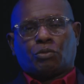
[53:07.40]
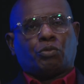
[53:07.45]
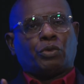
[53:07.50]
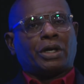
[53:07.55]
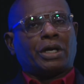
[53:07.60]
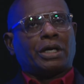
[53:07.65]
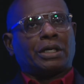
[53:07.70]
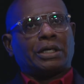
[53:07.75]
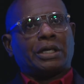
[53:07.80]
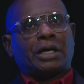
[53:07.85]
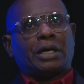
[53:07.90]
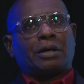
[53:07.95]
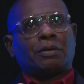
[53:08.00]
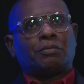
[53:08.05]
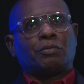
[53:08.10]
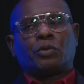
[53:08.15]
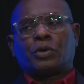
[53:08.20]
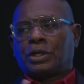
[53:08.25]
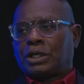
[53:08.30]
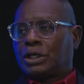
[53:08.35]
We had
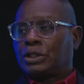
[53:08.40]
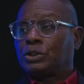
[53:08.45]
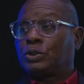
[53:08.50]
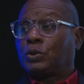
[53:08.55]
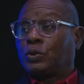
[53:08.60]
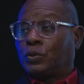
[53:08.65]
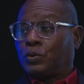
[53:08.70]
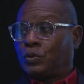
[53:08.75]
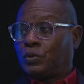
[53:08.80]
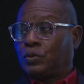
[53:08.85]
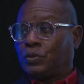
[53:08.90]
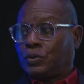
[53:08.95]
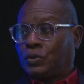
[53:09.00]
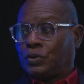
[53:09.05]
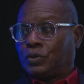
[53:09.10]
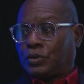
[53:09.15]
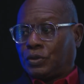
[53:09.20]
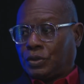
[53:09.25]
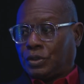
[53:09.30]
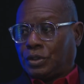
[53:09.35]
more than two.
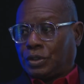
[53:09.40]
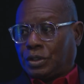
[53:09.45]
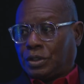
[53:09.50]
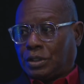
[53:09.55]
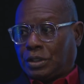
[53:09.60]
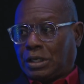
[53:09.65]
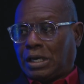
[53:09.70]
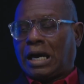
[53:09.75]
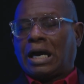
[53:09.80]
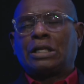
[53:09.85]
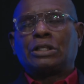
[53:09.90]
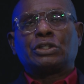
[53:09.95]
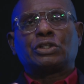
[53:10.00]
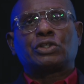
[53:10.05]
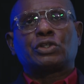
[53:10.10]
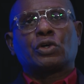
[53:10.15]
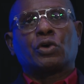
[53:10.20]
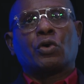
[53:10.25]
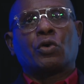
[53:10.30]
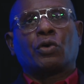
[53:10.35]
And
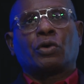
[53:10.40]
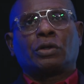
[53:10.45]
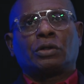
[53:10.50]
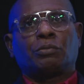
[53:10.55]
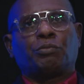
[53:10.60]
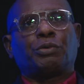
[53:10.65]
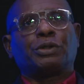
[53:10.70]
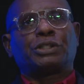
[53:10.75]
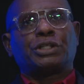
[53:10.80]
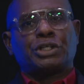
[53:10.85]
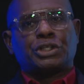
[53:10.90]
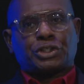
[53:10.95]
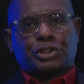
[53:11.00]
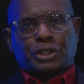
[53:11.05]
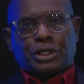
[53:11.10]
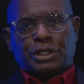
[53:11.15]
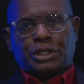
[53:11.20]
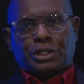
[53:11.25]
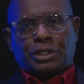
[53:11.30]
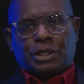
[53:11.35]
so the British
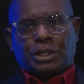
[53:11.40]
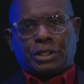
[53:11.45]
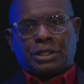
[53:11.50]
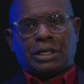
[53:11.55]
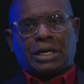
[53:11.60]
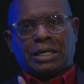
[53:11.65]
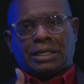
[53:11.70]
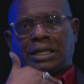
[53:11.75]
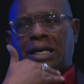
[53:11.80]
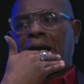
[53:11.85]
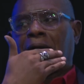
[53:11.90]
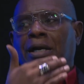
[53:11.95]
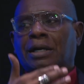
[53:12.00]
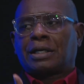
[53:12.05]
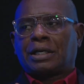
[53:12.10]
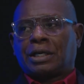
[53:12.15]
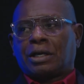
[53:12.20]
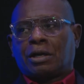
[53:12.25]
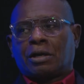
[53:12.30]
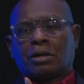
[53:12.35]
in that
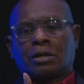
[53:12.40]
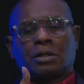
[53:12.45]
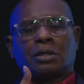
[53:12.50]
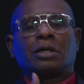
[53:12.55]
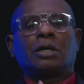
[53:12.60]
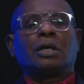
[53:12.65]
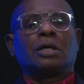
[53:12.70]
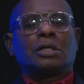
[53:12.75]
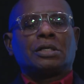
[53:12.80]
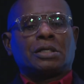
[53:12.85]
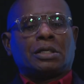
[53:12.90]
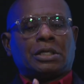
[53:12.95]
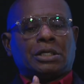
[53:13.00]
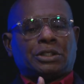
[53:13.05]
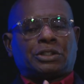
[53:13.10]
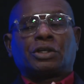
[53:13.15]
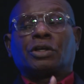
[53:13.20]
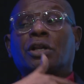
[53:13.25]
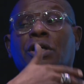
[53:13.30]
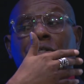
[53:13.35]
dark year
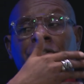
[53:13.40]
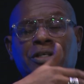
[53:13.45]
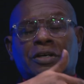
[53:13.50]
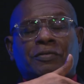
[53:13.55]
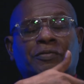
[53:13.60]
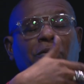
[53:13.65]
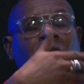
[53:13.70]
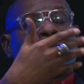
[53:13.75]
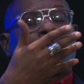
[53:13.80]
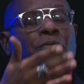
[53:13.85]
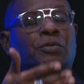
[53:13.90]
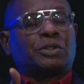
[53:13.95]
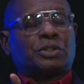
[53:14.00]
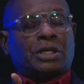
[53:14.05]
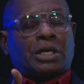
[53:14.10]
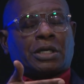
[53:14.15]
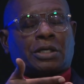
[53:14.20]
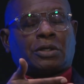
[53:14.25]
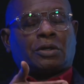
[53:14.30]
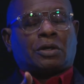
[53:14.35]
internal self-government, which
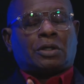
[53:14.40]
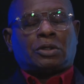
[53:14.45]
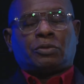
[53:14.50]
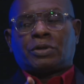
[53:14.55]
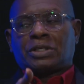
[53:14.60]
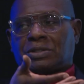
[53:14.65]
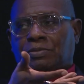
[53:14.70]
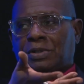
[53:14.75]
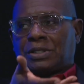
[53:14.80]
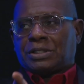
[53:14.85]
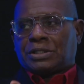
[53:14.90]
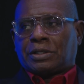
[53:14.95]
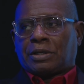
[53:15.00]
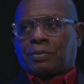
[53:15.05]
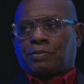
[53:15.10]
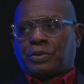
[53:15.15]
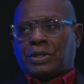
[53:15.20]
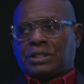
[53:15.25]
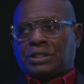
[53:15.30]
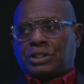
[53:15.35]
I call the Westminster
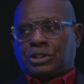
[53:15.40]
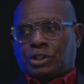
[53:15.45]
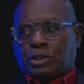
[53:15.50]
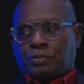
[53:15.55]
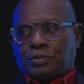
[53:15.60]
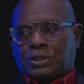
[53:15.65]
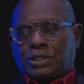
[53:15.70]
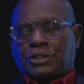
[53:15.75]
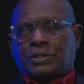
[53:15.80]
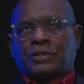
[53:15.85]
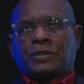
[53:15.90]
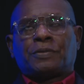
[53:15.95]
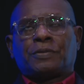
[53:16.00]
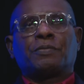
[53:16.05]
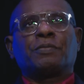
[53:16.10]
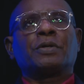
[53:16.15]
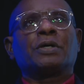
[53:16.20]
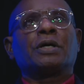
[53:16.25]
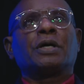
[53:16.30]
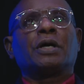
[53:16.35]
apprenticeship
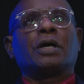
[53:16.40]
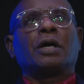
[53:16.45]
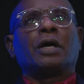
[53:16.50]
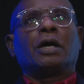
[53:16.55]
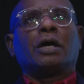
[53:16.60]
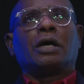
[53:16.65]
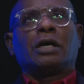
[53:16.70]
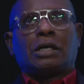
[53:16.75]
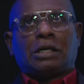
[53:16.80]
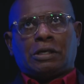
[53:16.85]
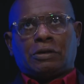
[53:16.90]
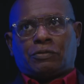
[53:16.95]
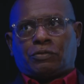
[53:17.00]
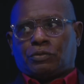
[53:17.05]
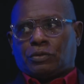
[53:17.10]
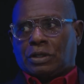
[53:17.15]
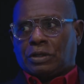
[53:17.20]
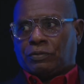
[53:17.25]
system, if